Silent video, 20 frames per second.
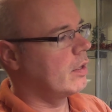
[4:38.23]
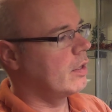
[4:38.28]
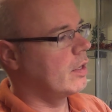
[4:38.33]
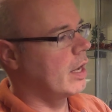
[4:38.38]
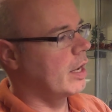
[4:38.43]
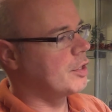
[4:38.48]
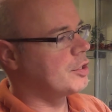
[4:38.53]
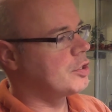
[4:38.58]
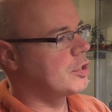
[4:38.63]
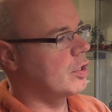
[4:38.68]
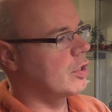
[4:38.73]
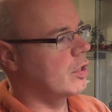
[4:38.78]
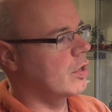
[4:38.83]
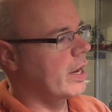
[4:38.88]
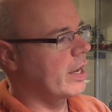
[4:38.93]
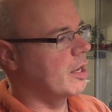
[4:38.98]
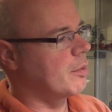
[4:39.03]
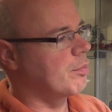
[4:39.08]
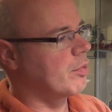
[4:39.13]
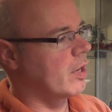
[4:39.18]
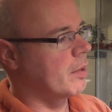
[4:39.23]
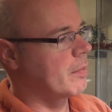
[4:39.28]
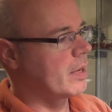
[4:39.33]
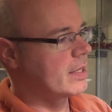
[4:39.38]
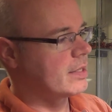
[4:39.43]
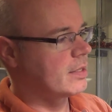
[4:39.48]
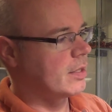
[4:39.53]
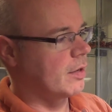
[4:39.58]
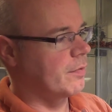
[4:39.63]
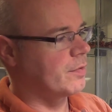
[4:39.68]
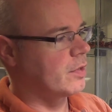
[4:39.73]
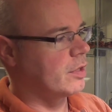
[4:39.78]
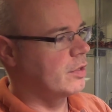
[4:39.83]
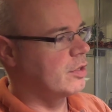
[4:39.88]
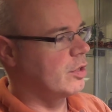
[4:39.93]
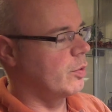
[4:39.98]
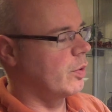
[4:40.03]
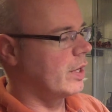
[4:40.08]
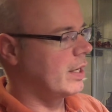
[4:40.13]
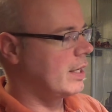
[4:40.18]
Not sure I could bring myself to
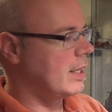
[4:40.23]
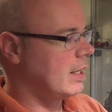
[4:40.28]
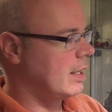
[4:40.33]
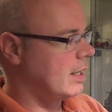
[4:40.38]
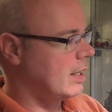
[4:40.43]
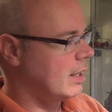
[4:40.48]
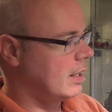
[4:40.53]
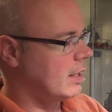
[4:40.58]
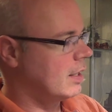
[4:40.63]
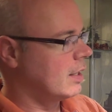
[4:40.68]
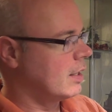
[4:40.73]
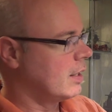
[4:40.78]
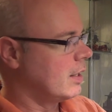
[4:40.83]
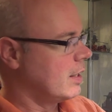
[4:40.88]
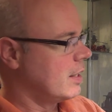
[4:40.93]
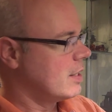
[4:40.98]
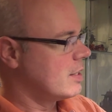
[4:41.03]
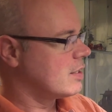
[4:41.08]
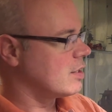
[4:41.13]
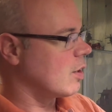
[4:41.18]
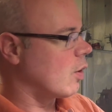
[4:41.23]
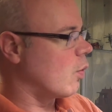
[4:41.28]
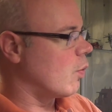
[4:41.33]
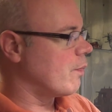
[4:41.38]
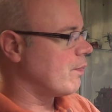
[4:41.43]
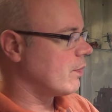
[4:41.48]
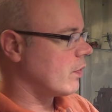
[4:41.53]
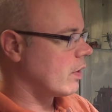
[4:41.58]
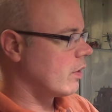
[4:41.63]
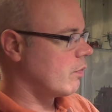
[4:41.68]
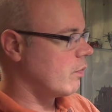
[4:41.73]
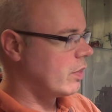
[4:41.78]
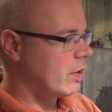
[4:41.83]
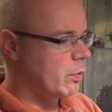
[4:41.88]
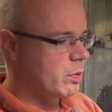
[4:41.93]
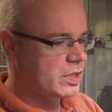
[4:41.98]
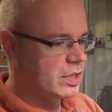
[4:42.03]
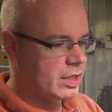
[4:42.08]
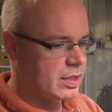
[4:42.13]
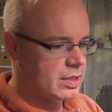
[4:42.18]
do it, hee hee. So there
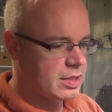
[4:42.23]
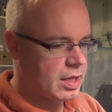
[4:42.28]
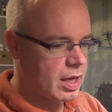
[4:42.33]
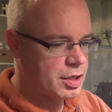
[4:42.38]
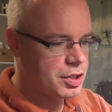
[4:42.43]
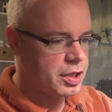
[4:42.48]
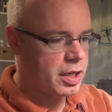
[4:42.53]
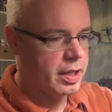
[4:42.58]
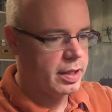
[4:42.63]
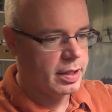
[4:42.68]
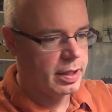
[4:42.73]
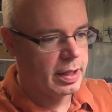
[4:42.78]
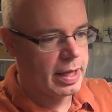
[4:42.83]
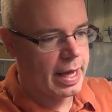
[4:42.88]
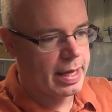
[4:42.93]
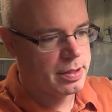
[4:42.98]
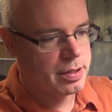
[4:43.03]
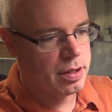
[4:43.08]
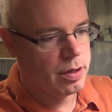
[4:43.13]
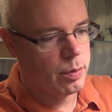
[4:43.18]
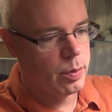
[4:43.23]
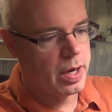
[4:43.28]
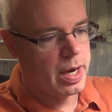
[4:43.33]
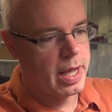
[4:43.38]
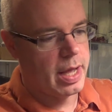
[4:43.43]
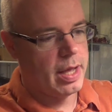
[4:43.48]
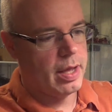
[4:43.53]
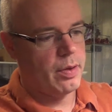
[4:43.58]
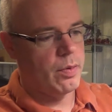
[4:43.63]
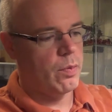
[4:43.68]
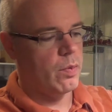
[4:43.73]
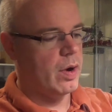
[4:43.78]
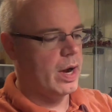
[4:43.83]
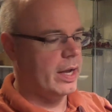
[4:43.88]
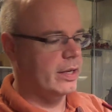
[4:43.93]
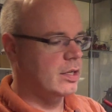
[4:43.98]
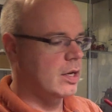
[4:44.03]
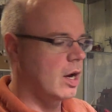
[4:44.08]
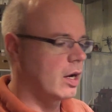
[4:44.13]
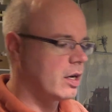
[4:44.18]
was a discussion in the last Q&A where
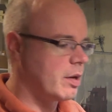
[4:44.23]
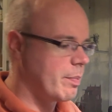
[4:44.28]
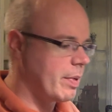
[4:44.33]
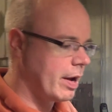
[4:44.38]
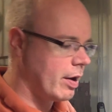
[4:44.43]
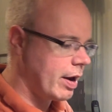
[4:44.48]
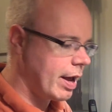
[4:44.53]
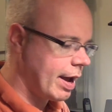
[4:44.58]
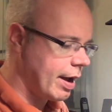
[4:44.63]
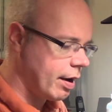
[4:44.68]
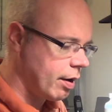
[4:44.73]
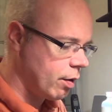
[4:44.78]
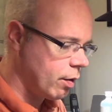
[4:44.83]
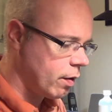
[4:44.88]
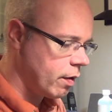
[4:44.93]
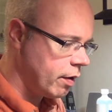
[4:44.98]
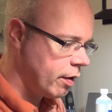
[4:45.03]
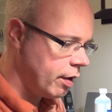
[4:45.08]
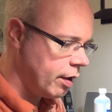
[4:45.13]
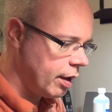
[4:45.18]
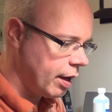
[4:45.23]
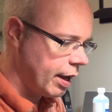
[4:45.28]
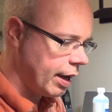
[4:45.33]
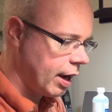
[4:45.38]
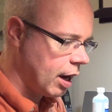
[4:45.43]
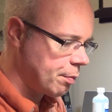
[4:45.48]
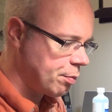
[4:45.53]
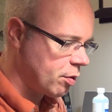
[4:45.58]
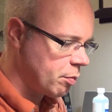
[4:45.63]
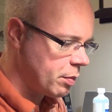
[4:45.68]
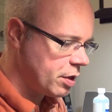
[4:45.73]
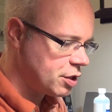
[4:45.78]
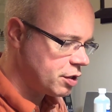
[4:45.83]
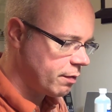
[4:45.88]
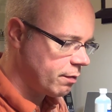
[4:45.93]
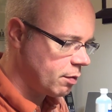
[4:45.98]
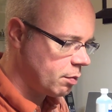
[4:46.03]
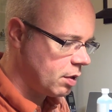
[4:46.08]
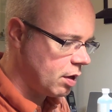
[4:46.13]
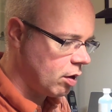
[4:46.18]
I talked about how I got
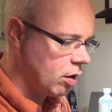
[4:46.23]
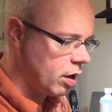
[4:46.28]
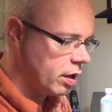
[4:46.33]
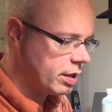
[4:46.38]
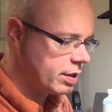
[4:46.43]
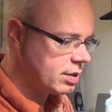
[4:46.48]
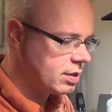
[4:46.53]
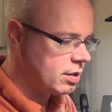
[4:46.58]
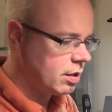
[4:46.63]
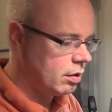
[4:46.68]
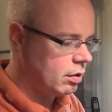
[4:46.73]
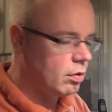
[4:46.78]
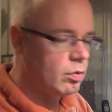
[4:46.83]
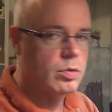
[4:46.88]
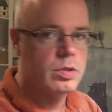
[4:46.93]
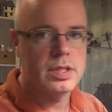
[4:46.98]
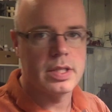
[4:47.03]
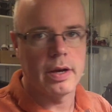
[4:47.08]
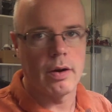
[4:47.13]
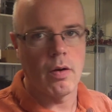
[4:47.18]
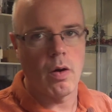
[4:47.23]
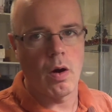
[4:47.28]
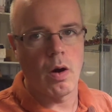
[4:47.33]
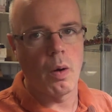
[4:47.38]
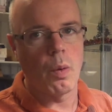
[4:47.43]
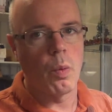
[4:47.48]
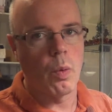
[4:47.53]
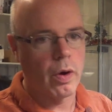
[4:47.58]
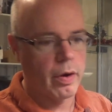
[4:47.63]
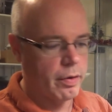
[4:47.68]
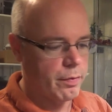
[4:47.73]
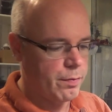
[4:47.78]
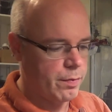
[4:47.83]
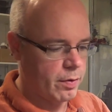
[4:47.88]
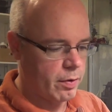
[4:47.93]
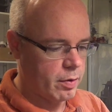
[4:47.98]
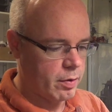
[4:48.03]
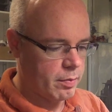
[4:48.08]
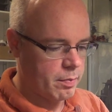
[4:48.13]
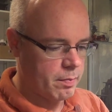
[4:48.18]
permission from the artist to use their artwork
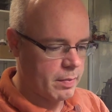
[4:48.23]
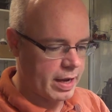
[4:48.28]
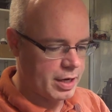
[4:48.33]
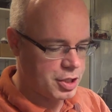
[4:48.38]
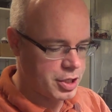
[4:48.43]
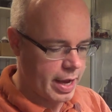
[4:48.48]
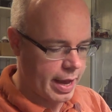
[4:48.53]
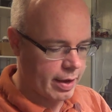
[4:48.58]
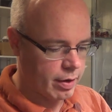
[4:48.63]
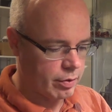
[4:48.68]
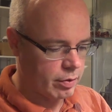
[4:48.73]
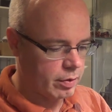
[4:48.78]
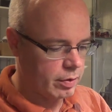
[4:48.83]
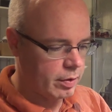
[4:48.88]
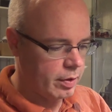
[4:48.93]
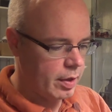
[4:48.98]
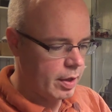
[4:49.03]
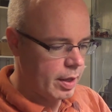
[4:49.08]
for my channel.